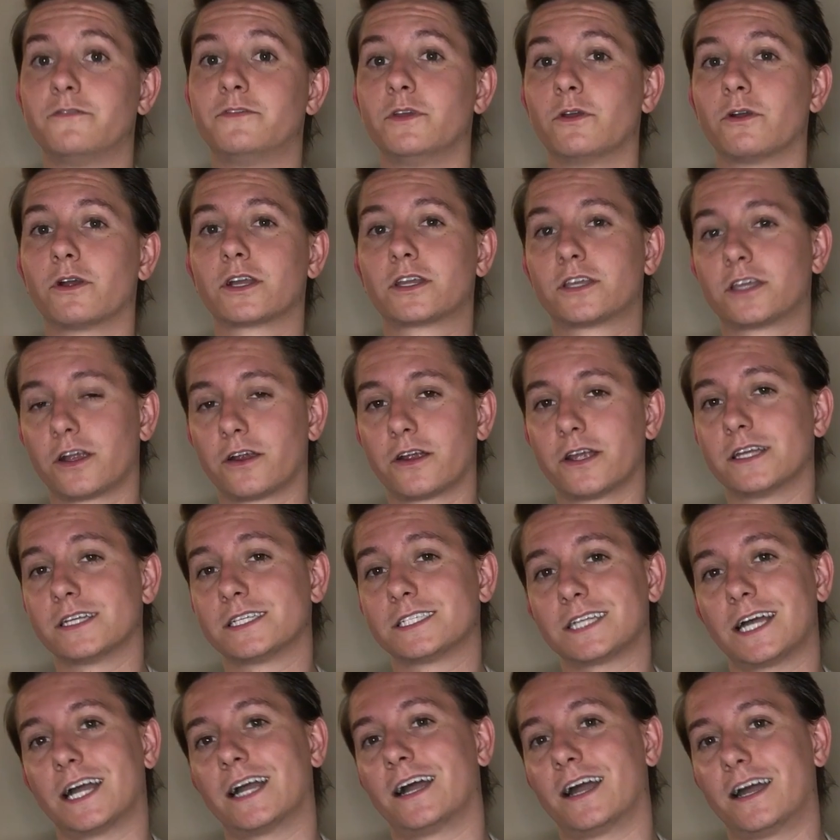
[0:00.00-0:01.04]
you are
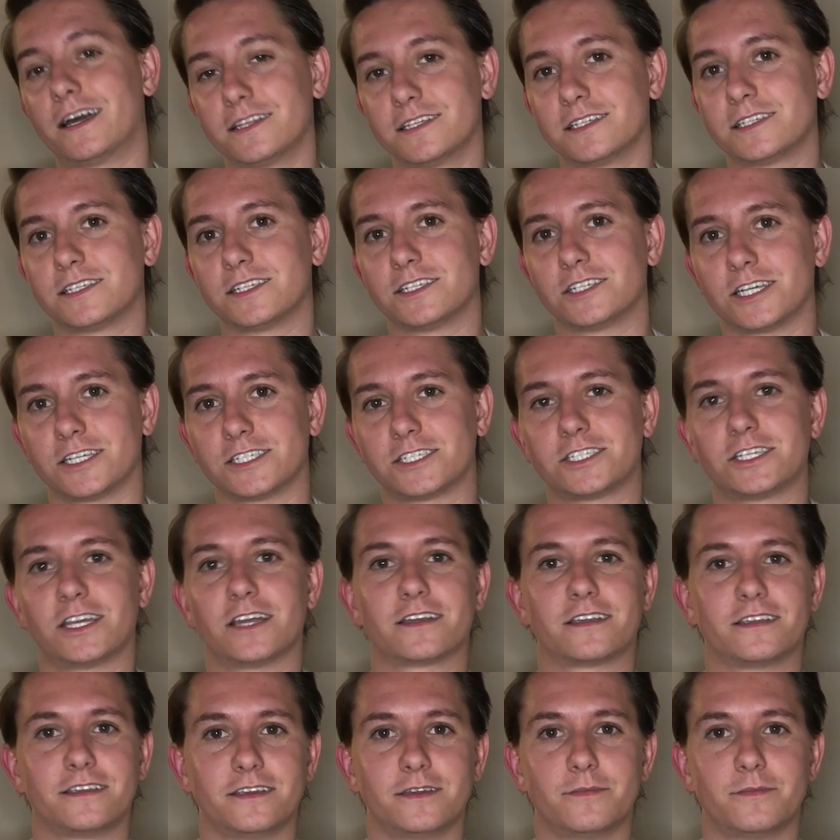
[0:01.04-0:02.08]
curious, I highly suggest
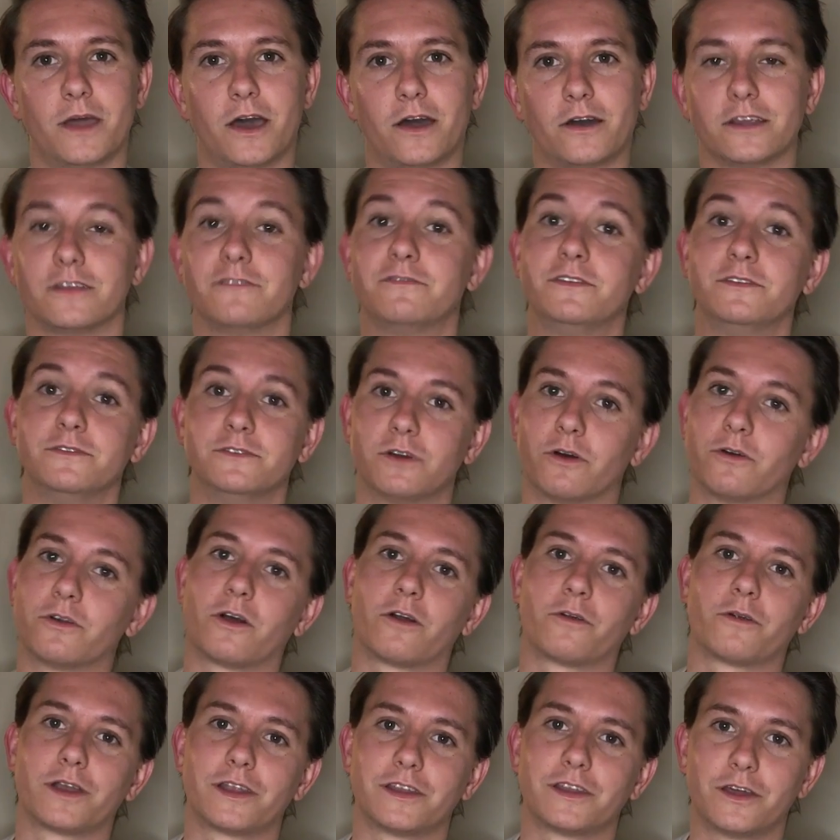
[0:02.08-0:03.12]
checking him out if you don't
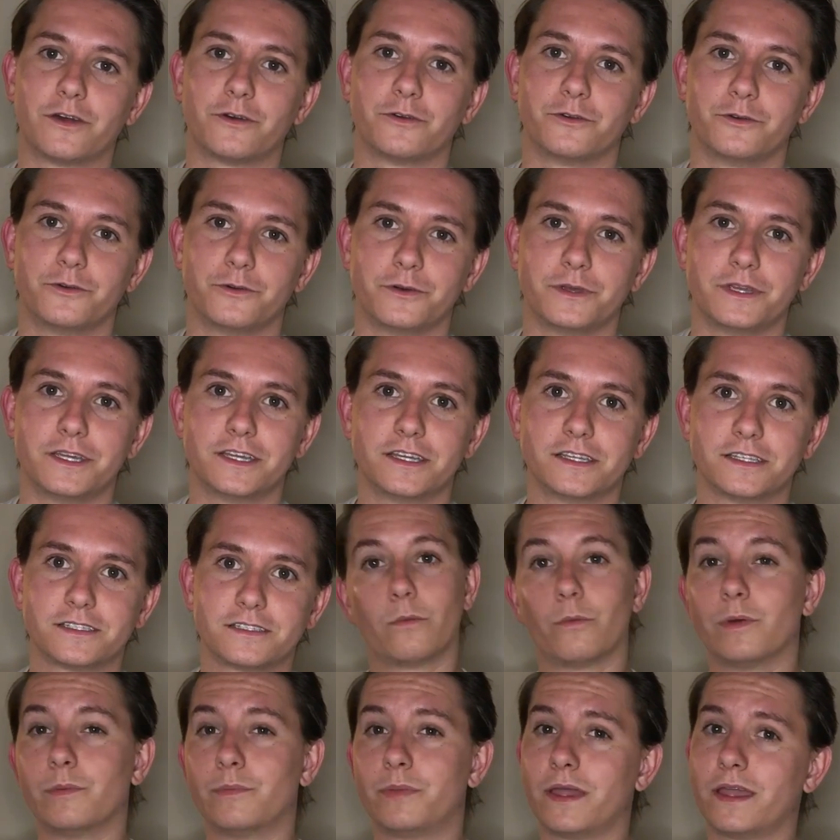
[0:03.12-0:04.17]
already know who he is.
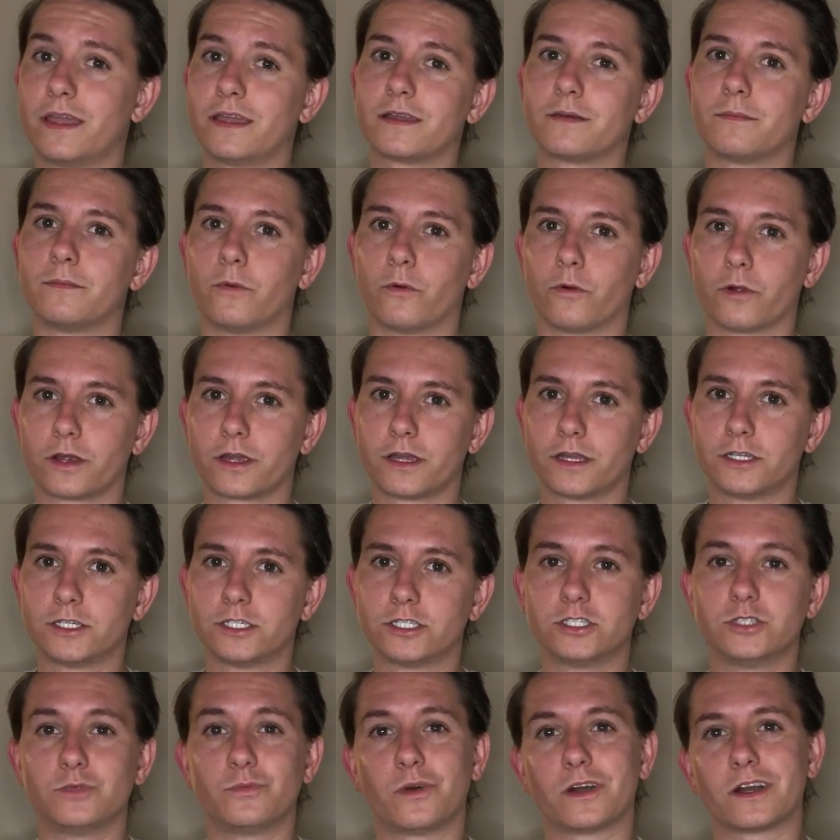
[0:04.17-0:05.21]
When paying a mortgage,
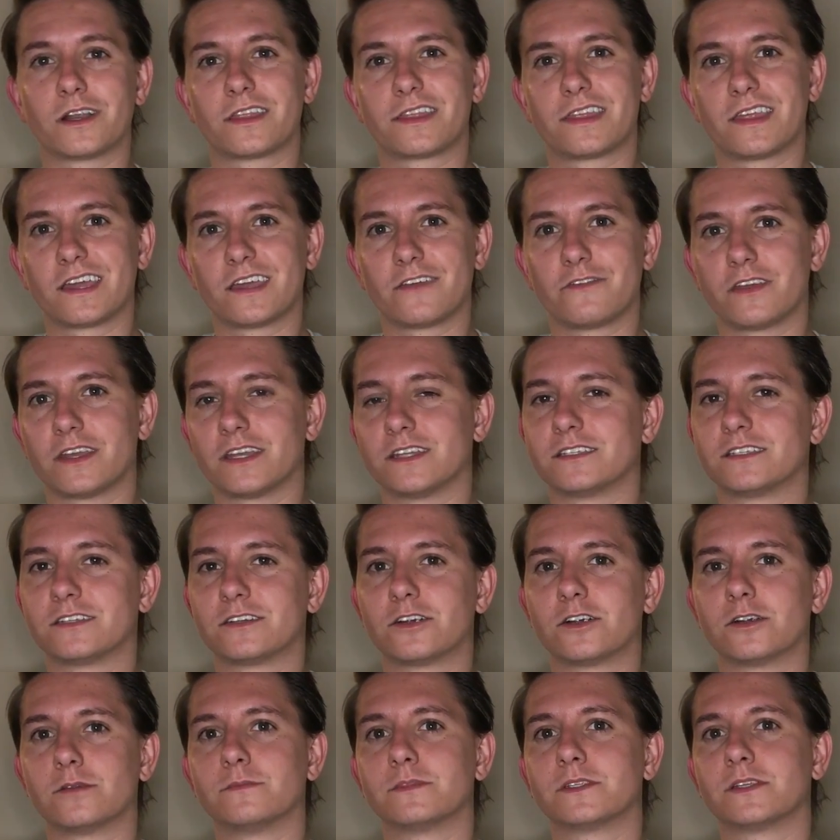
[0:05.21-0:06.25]
you want to think of it in
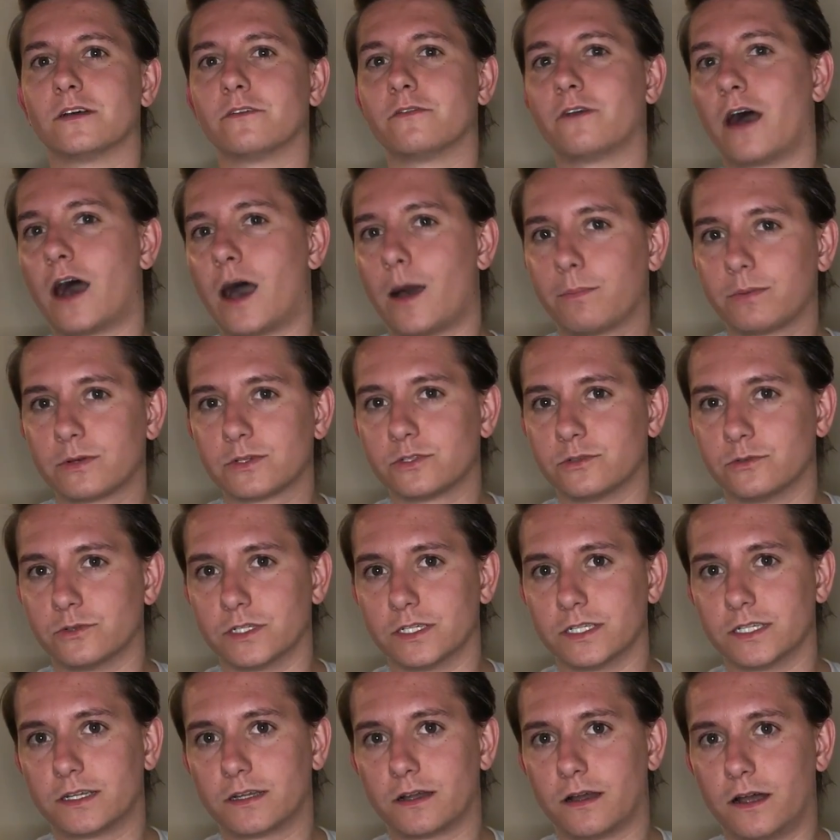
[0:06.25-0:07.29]
terms of
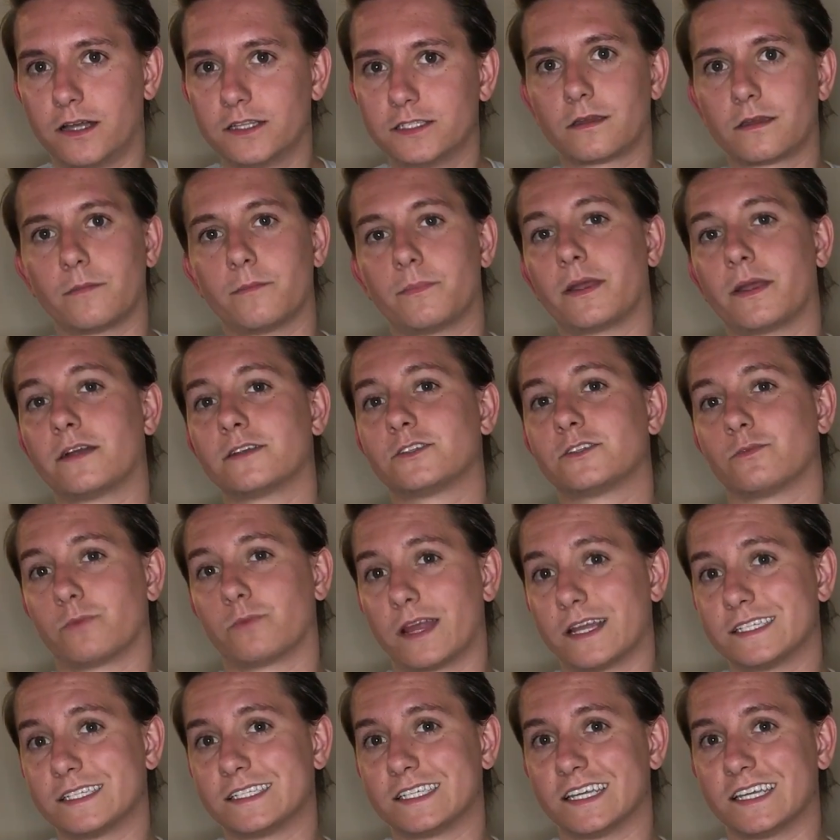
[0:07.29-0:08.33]
opportunity cost. Compared to
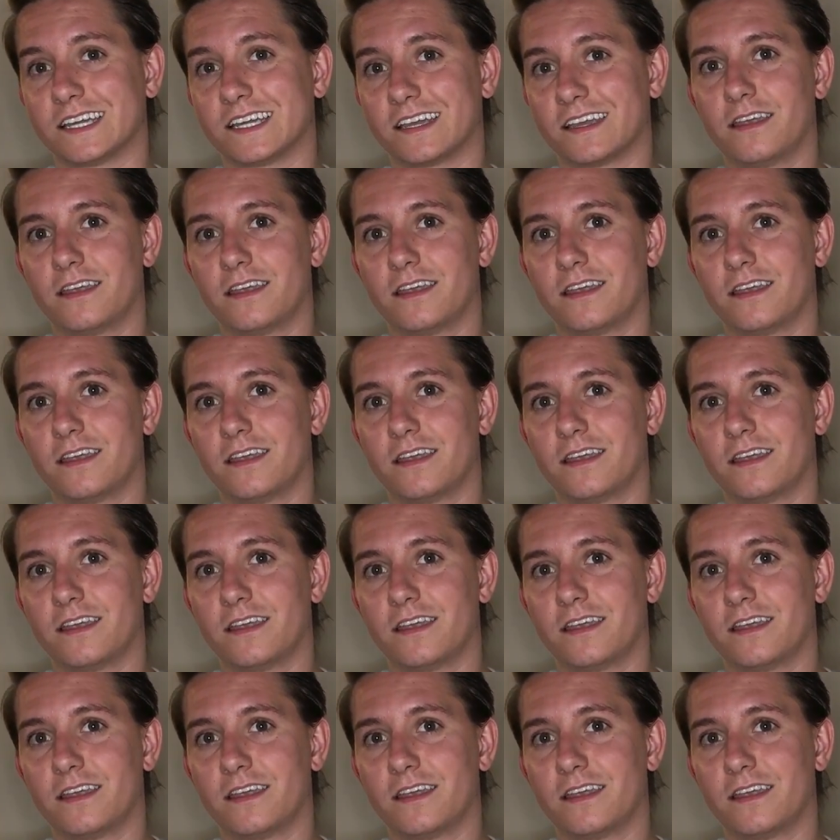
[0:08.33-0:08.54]
renting,